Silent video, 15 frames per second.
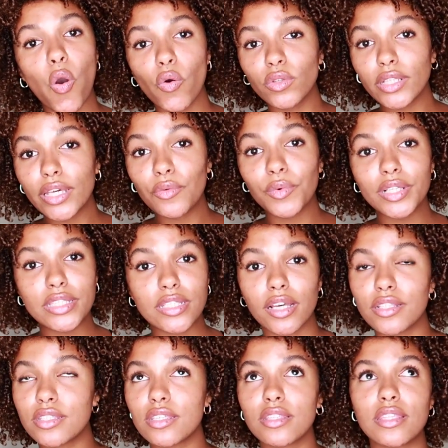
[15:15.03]
only when
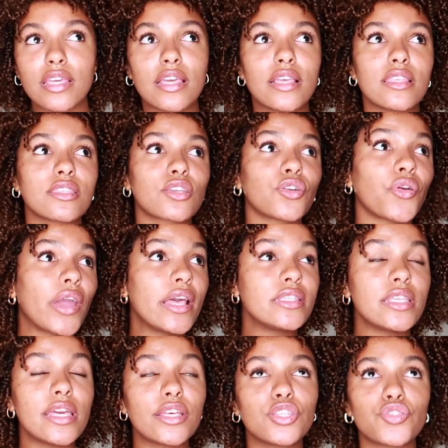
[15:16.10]
done to these
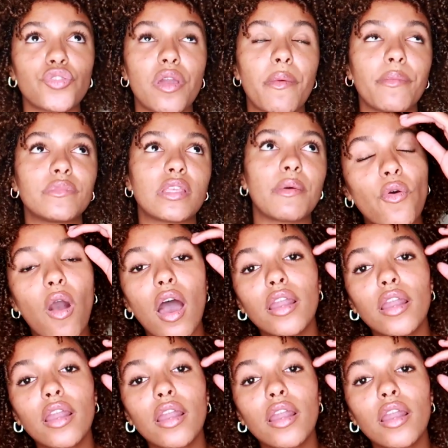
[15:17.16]
crazy extremes that you